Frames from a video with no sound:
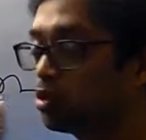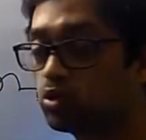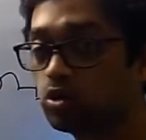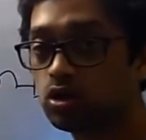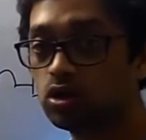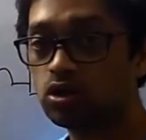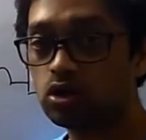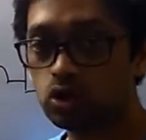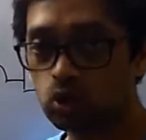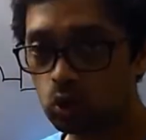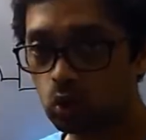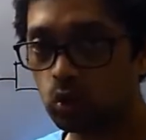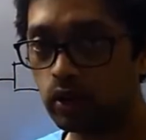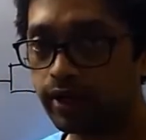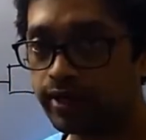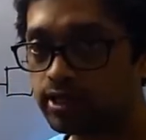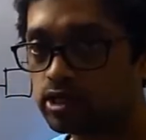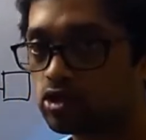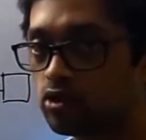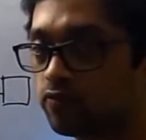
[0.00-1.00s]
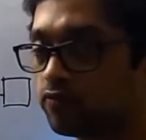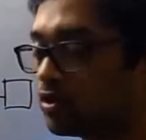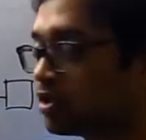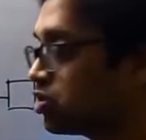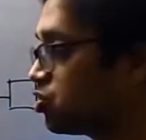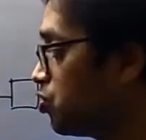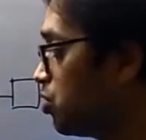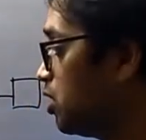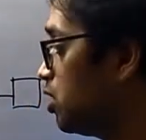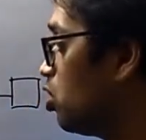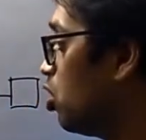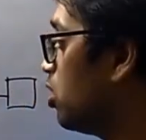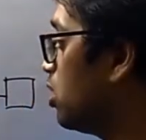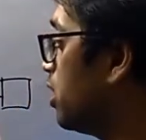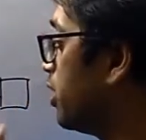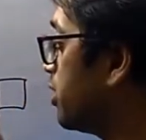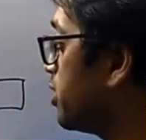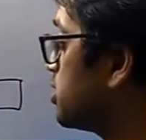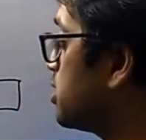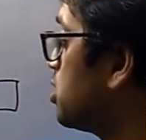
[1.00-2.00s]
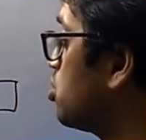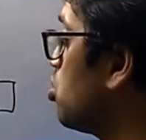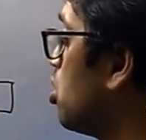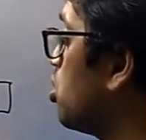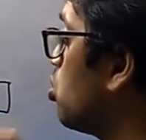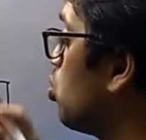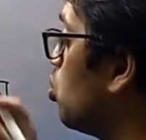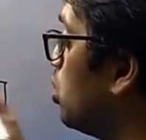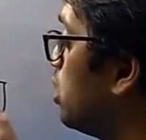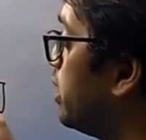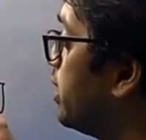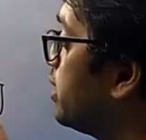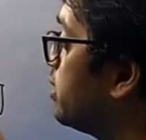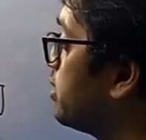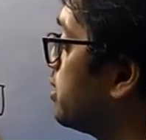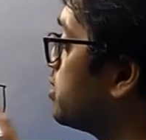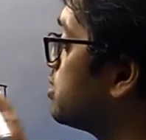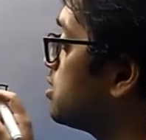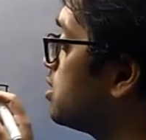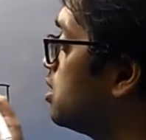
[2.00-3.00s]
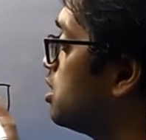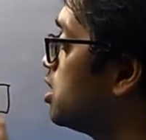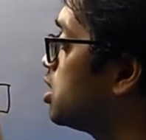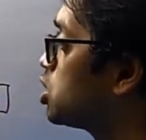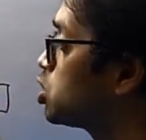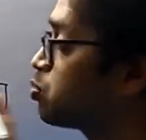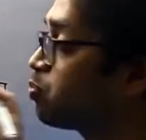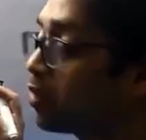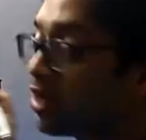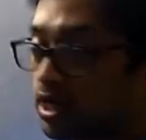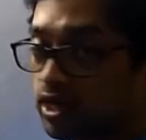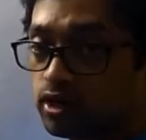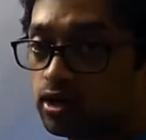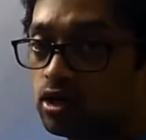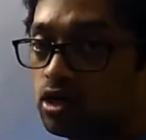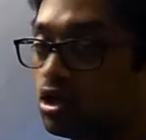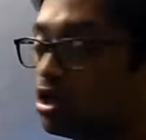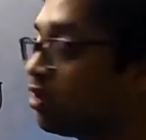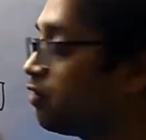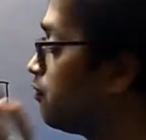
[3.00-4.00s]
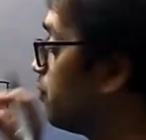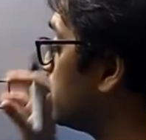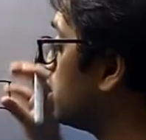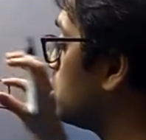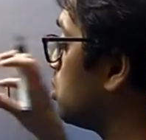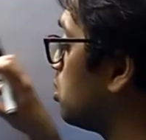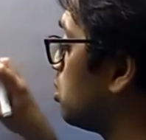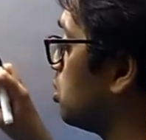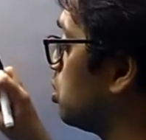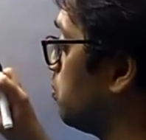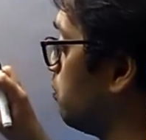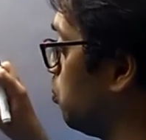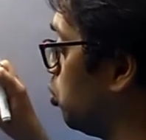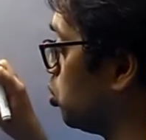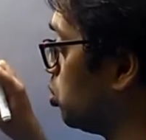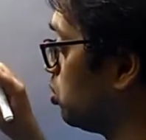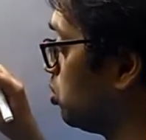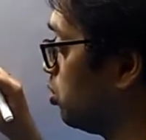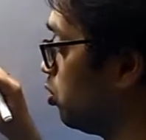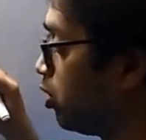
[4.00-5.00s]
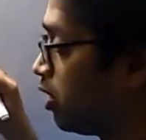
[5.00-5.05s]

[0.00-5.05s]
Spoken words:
to the two ends of a spring, or let us say you are holding this spring with both